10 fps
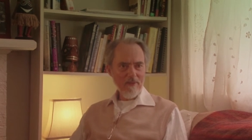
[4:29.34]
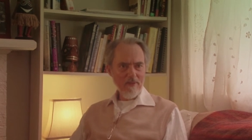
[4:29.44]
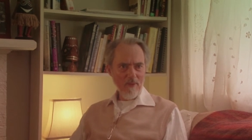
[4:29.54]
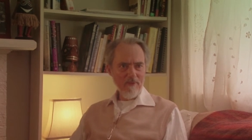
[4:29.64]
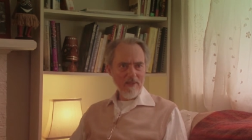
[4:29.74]

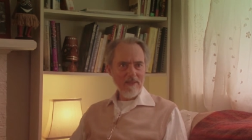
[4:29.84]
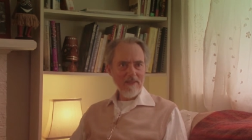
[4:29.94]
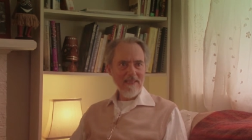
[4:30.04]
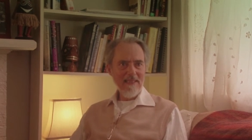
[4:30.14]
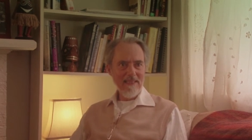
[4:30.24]

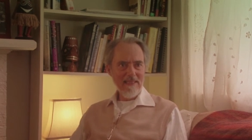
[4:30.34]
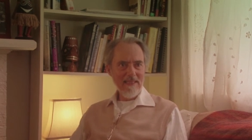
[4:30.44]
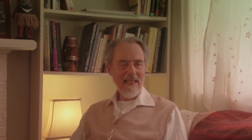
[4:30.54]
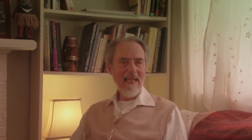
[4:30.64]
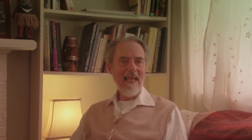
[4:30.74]
subjects
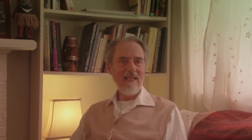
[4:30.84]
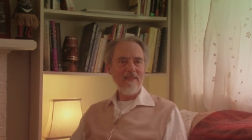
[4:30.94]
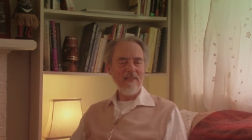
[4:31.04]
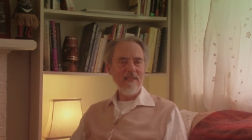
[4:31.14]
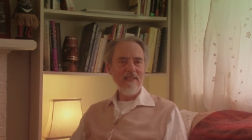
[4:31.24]
is
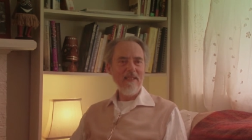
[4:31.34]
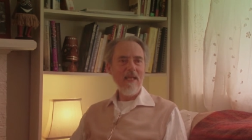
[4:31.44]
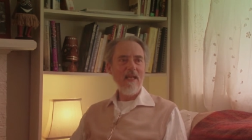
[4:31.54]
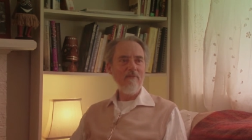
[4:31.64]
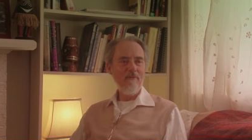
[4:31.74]
actually
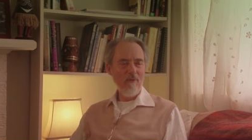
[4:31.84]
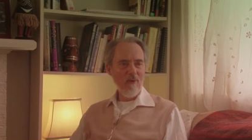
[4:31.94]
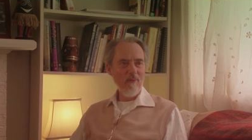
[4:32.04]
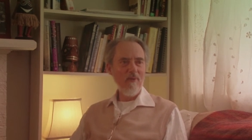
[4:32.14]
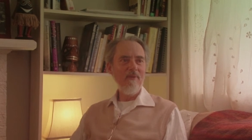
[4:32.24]
a
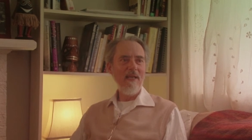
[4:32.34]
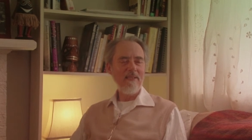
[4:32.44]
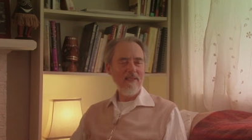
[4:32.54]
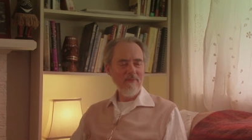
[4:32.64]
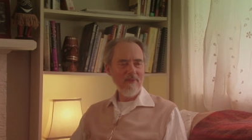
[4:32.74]
form of
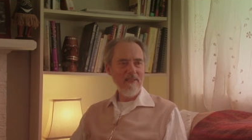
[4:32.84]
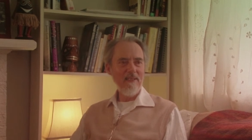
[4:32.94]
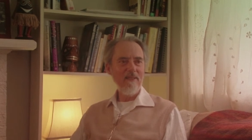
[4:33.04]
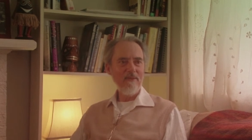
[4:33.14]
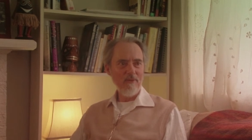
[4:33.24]

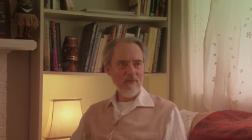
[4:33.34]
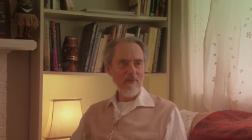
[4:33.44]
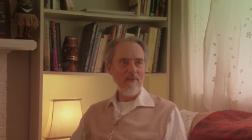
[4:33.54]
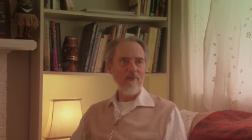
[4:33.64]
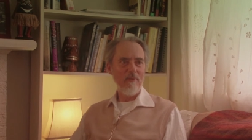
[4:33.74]
activity that should
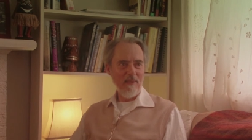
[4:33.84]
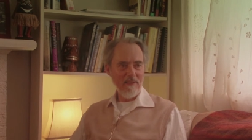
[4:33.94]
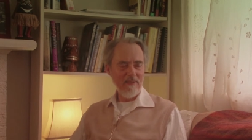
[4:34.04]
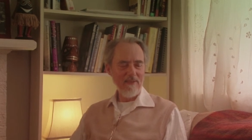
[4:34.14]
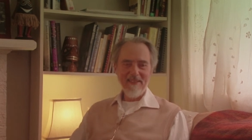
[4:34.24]
be
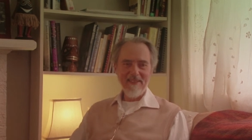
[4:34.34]
respected.